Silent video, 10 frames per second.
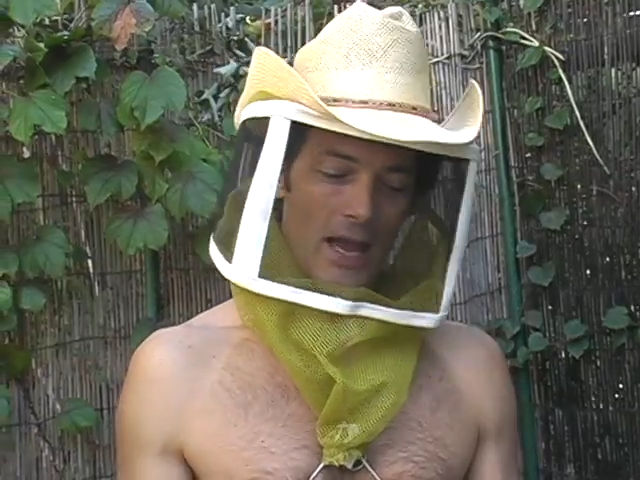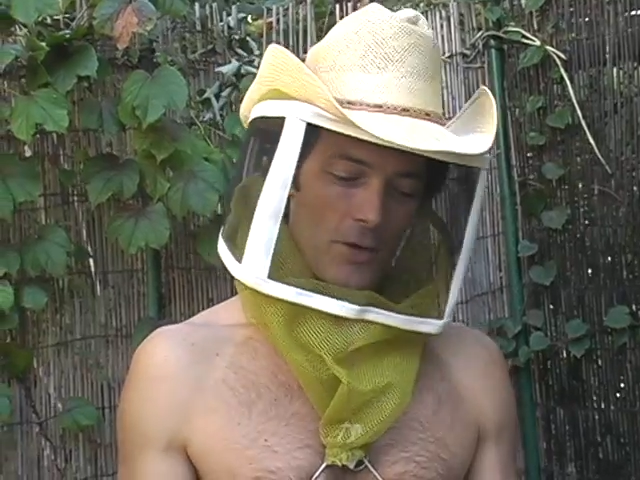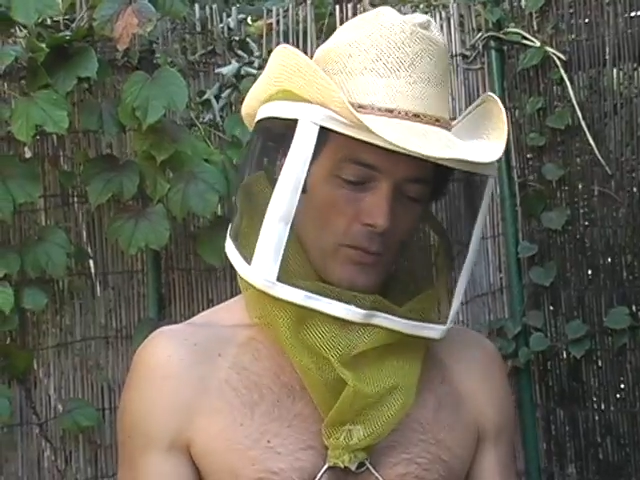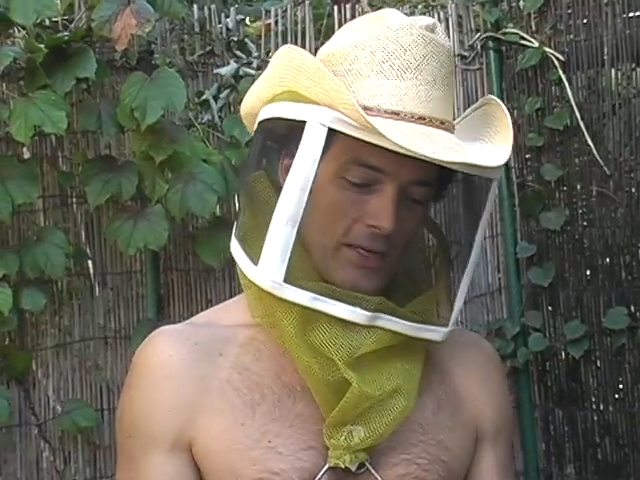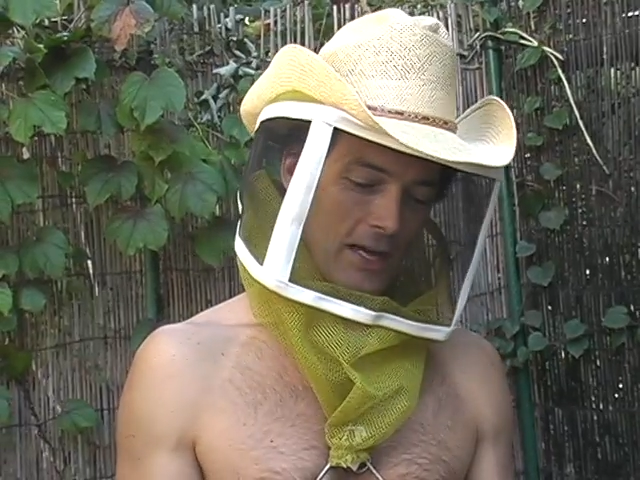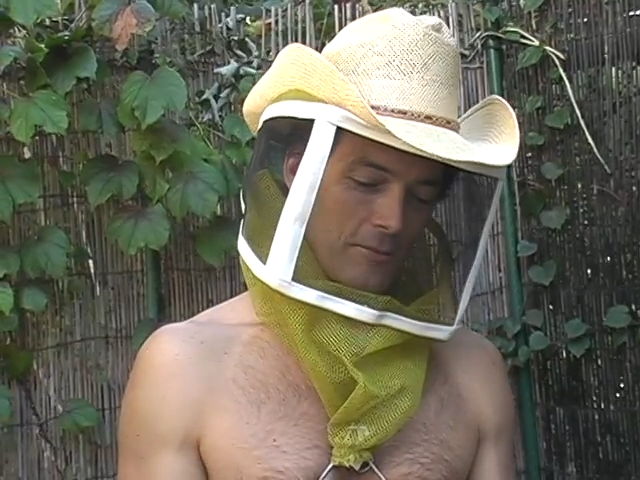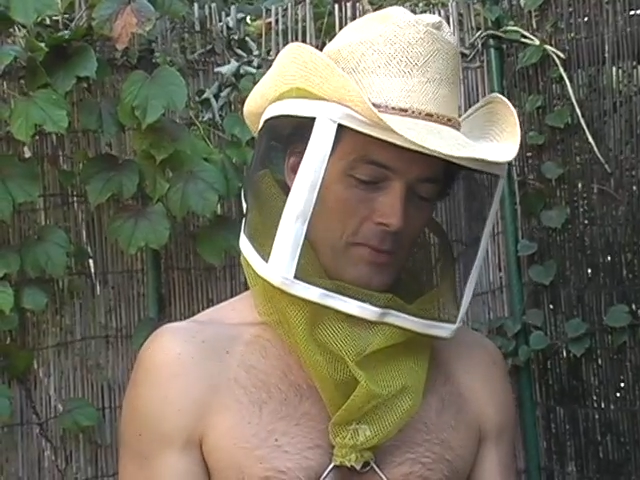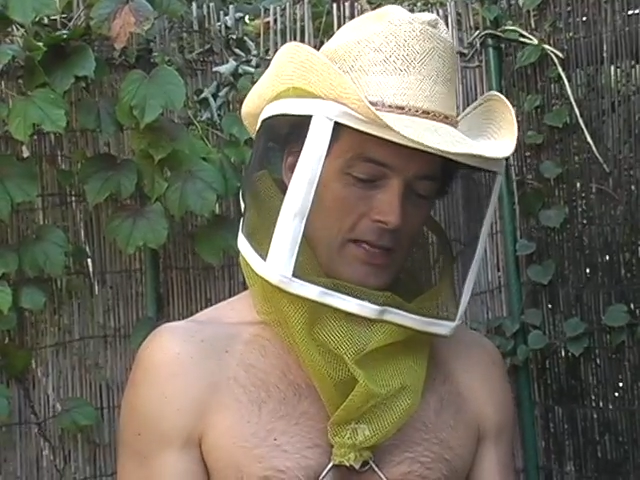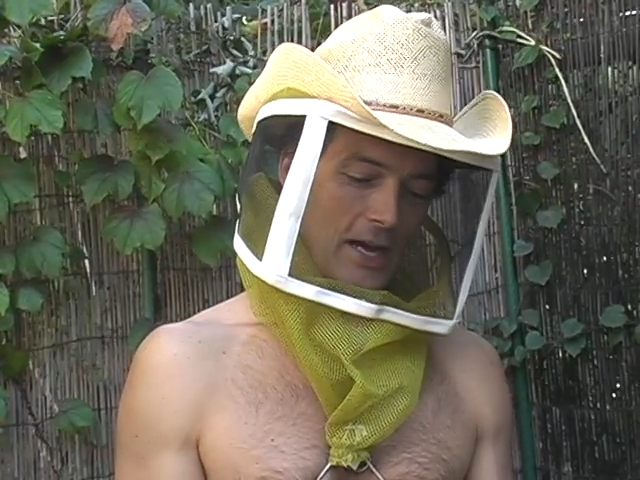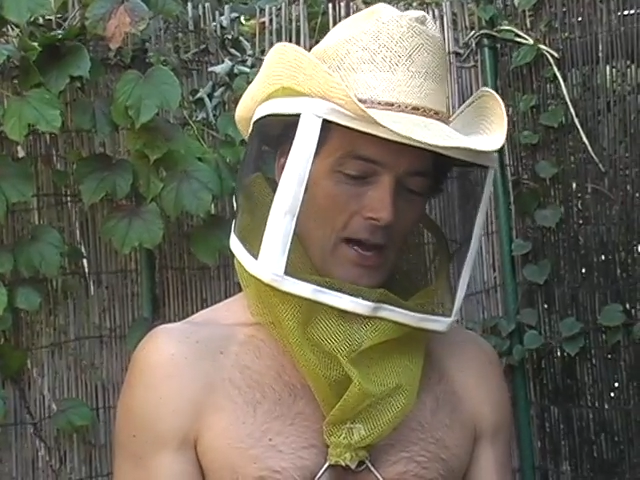and we have
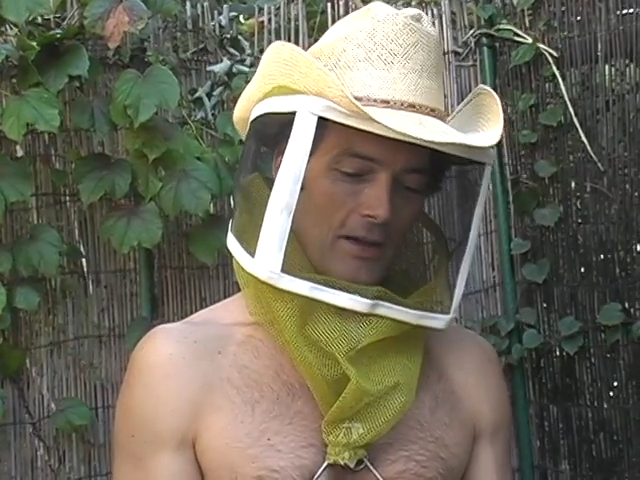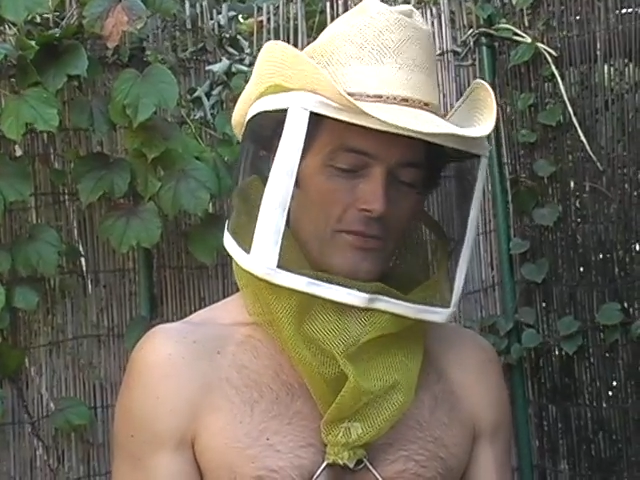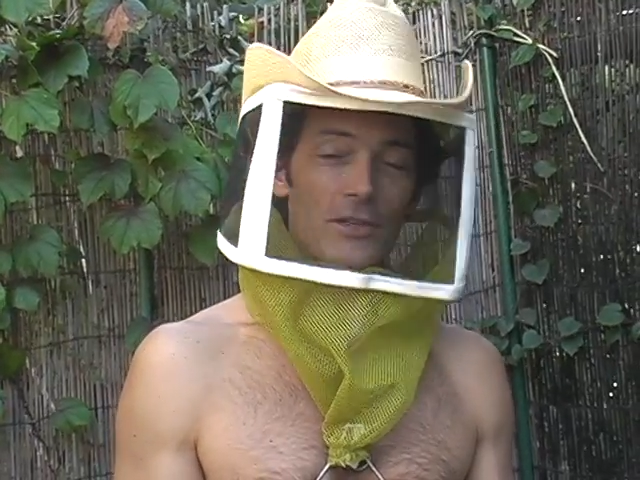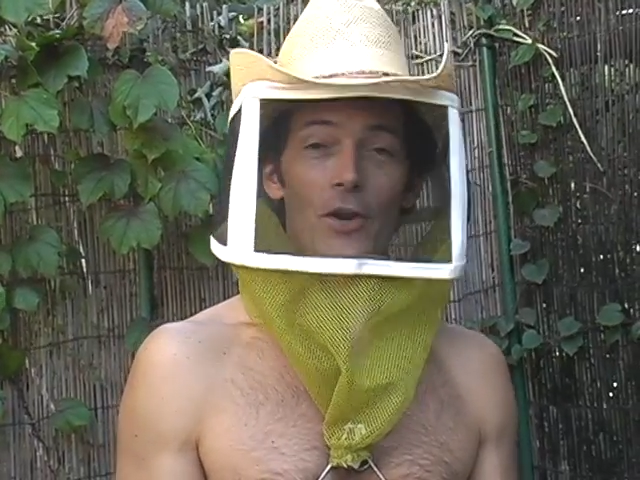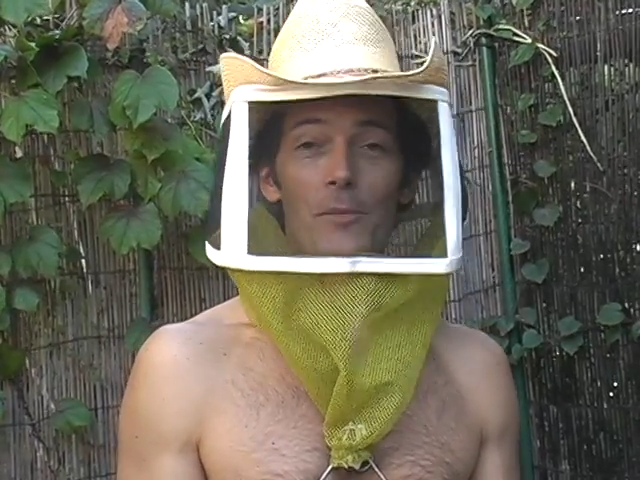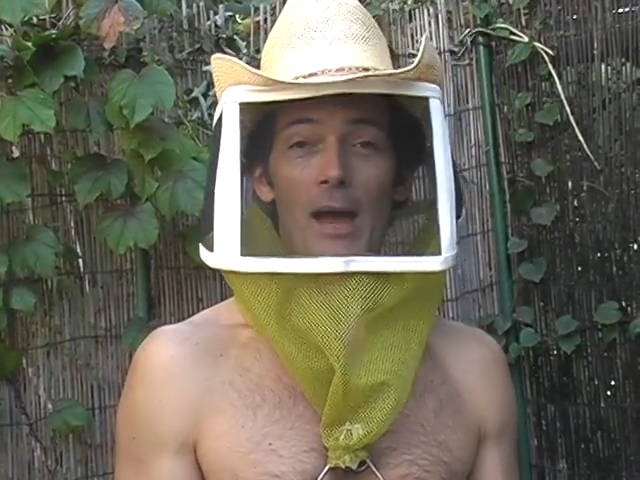beehives in our